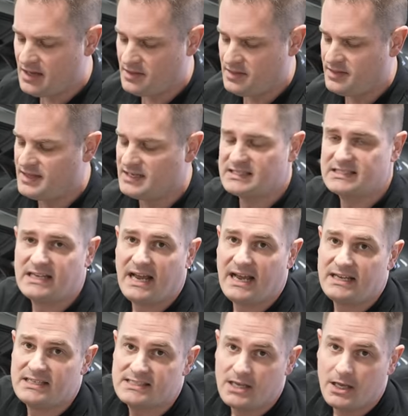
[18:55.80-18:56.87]
this
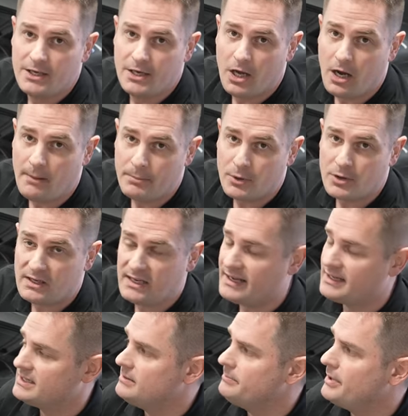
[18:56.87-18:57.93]
has an upper
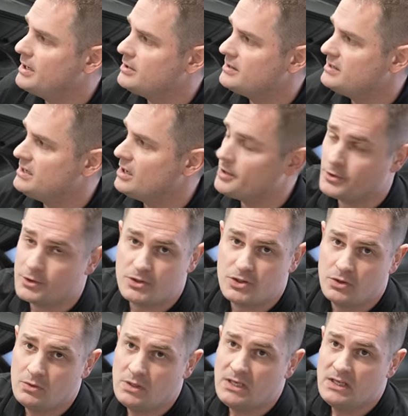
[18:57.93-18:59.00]
leg compared to the other
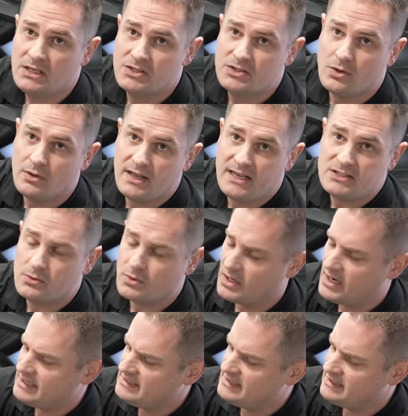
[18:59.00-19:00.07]
two. So that's where
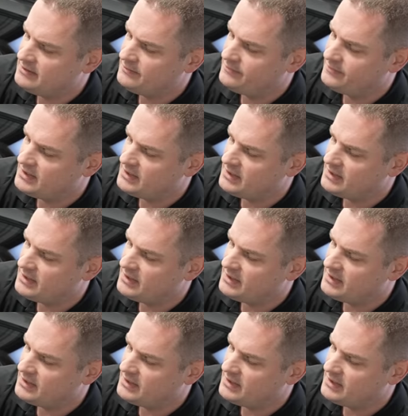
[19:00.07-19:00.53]
I'd give,